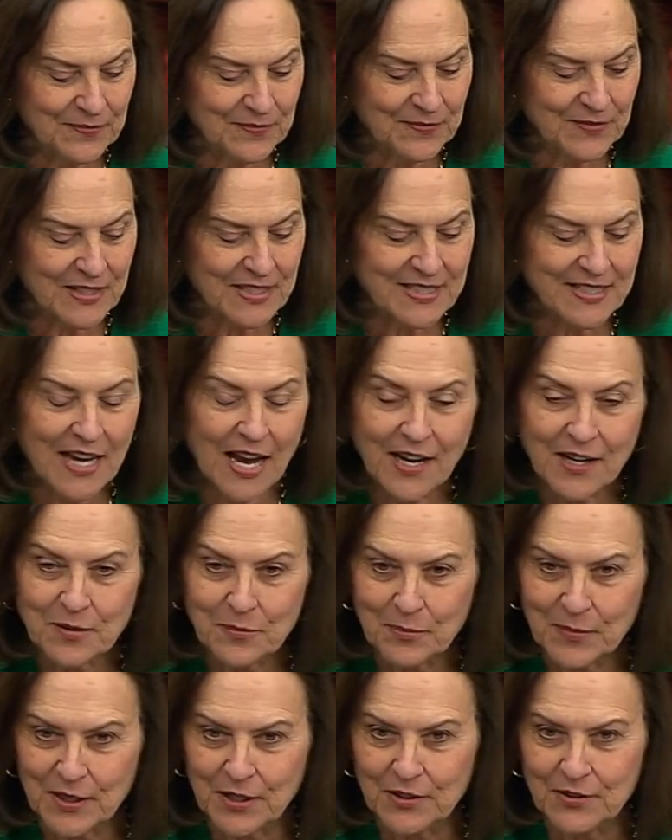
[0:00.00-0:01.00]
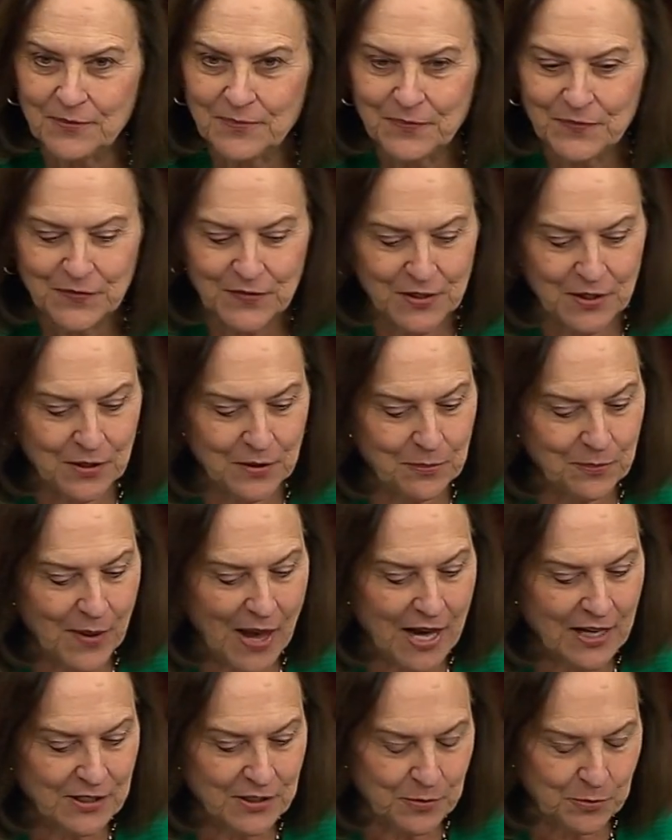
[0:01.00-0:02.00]
The second bill, the
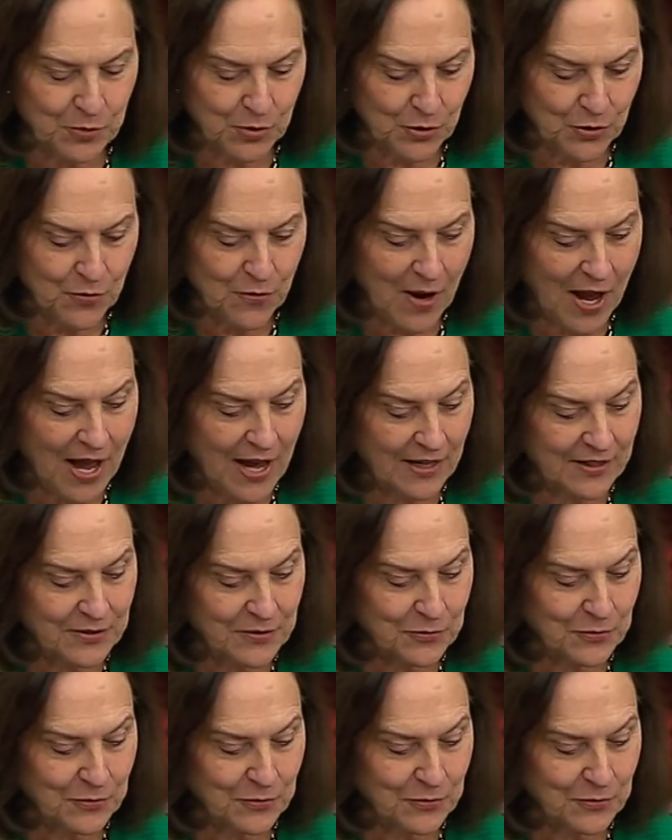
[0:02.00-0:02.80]
Back to Blue Act,